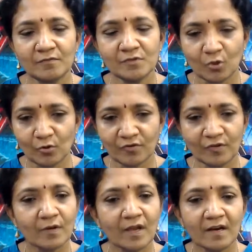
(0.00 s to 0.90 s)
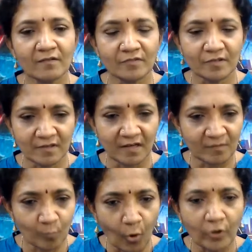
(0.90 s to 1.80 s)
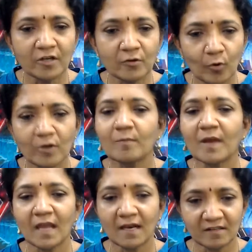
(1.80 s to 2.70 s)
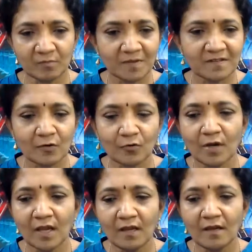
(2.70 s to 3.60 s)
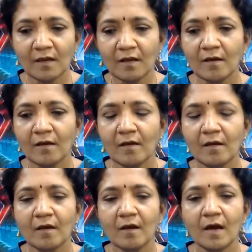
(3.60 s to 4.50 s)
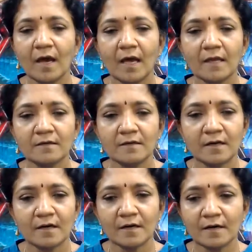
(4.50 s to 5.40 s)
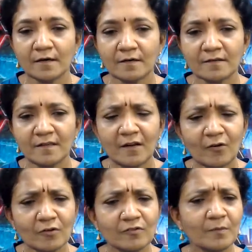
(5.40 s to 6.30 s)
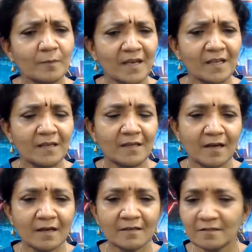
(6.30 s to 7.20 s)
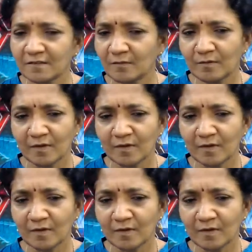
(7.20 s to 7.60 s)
which also you can refer. That's modern quantum mechanics by Sakurai. And there are also many other